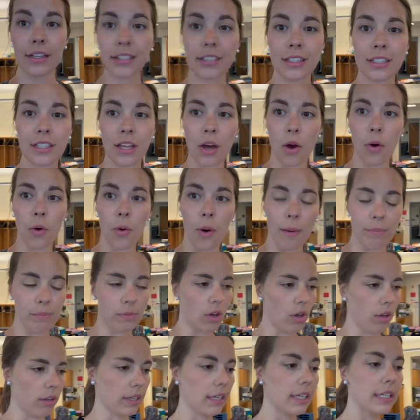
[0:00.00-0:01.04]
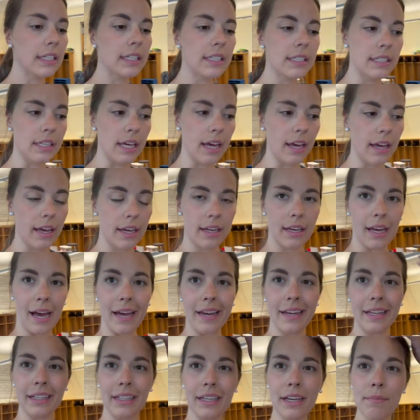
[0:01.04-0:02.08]
So I'm calling it a day. I
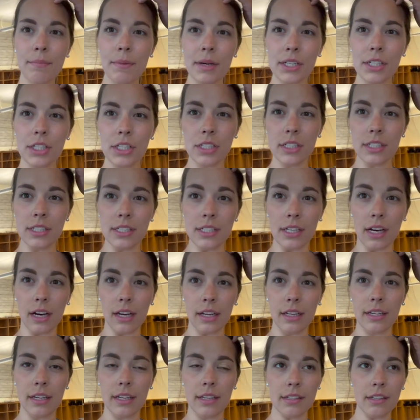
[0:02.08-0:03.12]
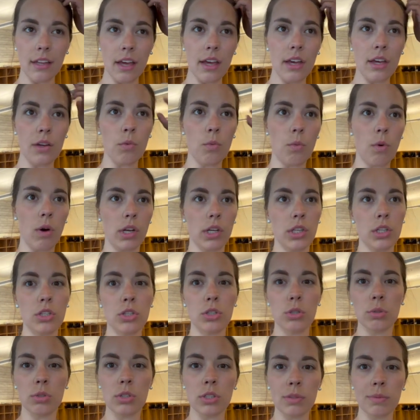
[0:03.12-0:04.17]
didn't get much done as I had wanted
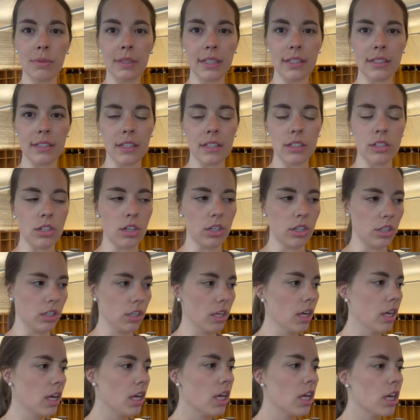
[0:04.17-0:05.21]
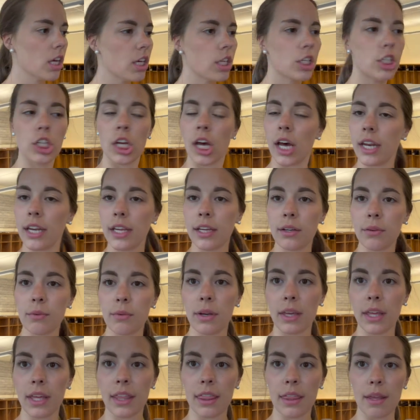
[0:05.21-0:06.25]
to, just because I started chatting
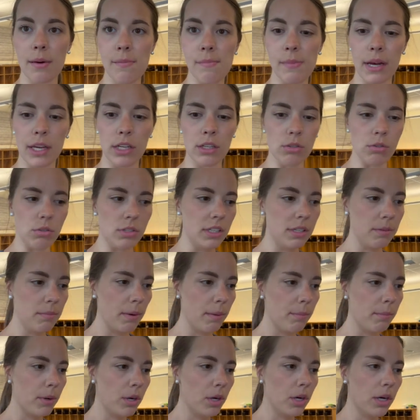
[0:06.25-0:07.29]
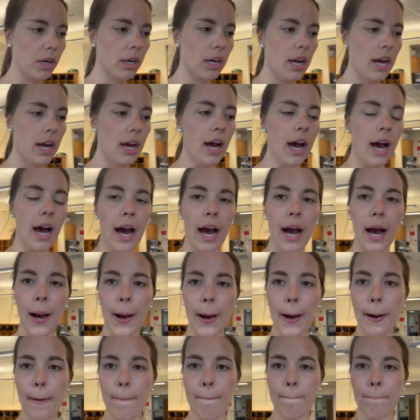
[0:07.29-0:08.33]
with my new team member,
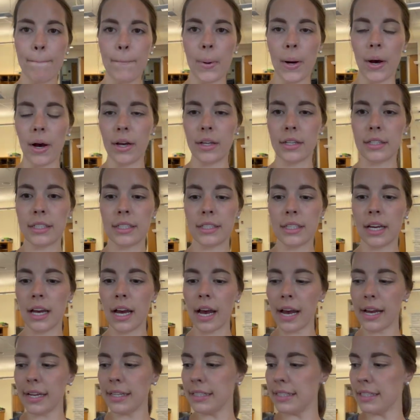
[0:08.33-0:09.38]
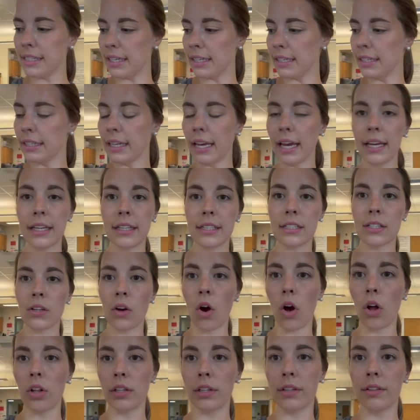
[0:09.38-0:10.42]
but I did get
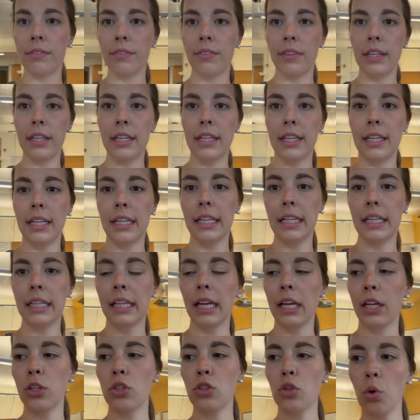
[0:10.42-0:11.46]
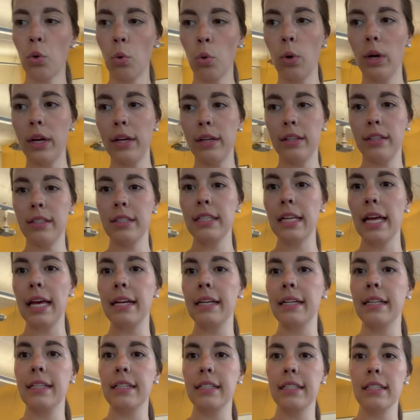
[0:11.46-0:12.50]
all of the like toys
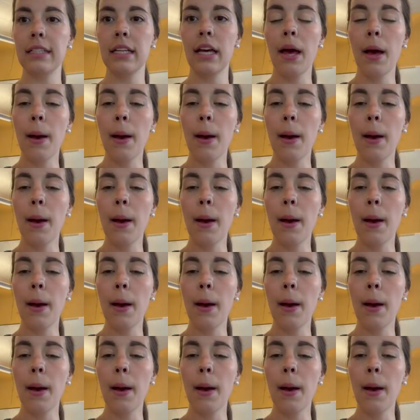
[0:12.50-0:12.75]
and